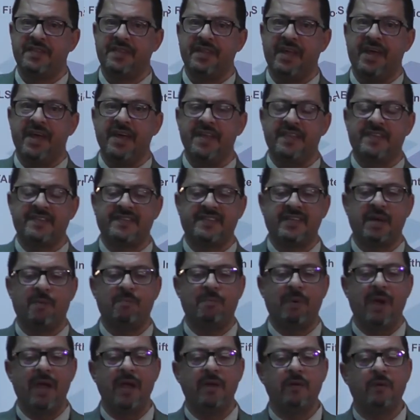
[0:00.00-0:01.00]
The eighth
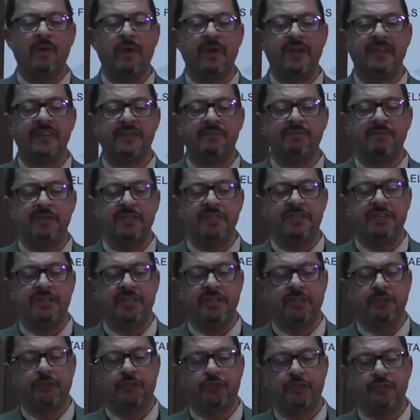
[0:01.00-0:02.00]
sub-angle is
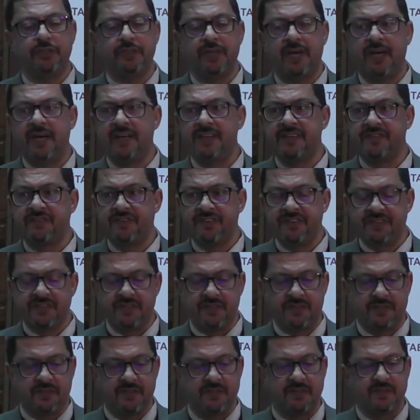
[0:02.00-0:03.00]
mediation as
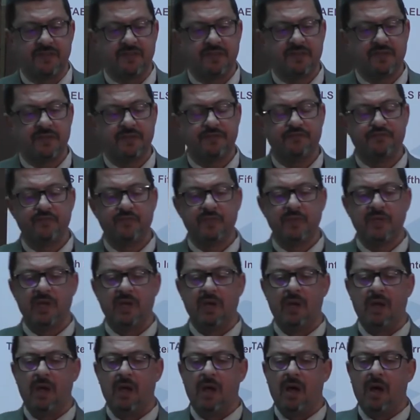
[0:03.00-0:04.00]
resistance.
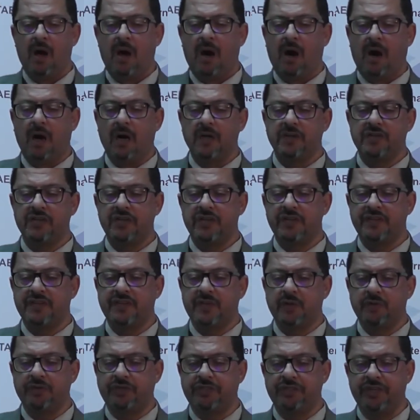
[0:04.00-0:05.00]
Ott
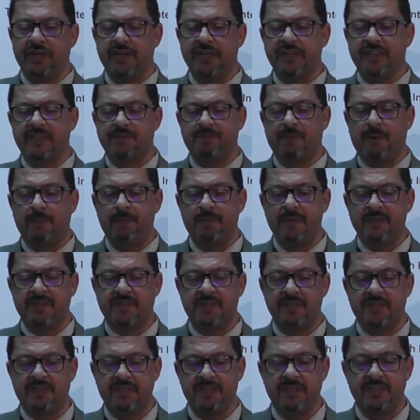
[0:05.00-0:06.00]
associates
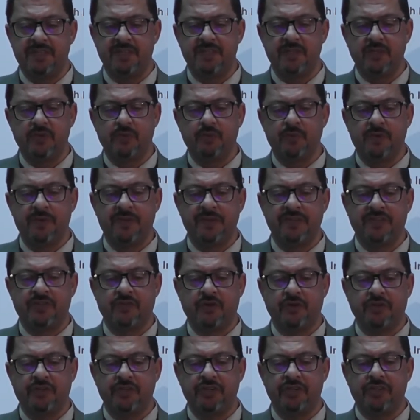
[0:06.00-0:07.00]
publicity with the
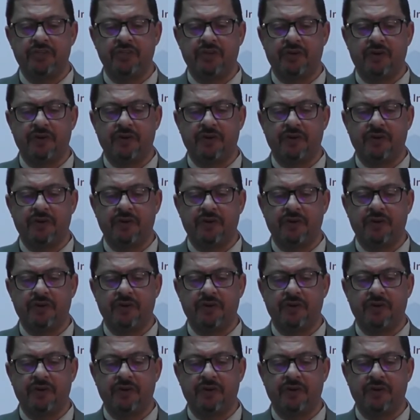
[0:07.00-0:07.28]
strategic